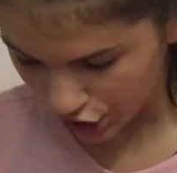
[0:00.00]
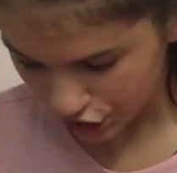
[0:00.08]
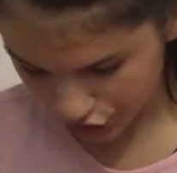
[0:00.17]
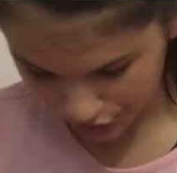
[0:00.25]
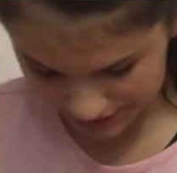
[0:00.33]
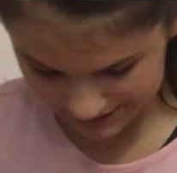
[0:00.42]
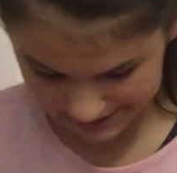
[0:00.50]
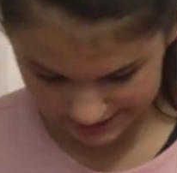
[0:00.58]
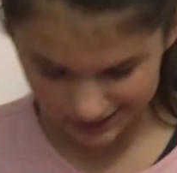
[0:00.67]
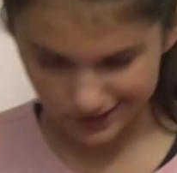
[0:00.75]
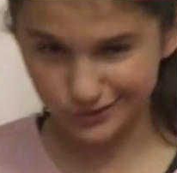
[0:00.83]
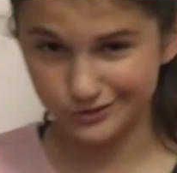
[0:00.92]
you could
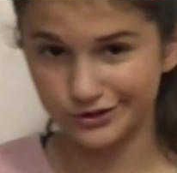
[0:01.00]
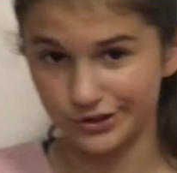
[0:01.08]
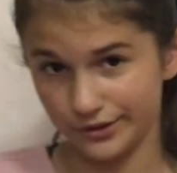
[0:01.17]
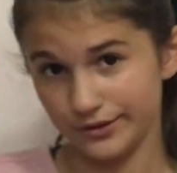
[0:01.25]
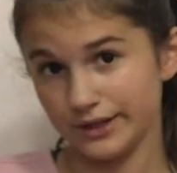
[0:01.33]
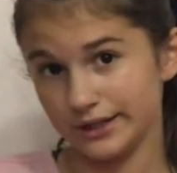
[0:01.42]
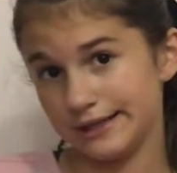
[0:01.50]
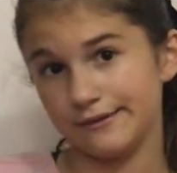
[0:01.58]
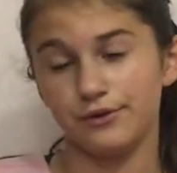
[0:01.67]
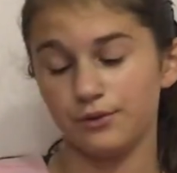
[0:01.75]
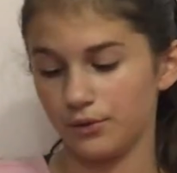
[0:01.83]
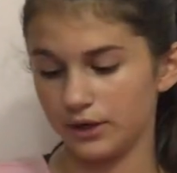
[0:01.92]
still do this if
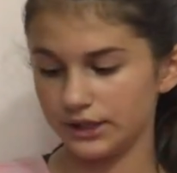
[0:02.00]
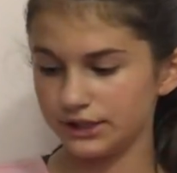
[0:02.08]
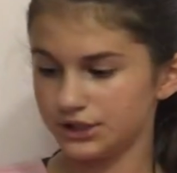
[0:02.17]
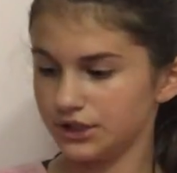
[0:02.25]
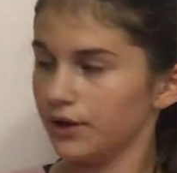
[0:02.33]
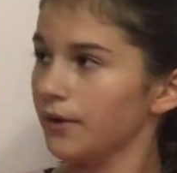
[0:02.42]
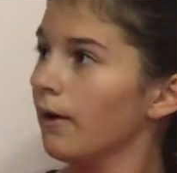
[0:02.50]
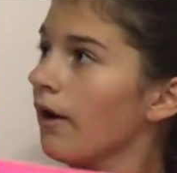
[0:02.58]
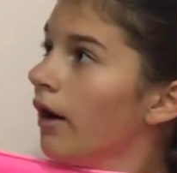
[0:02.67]
you wanted to.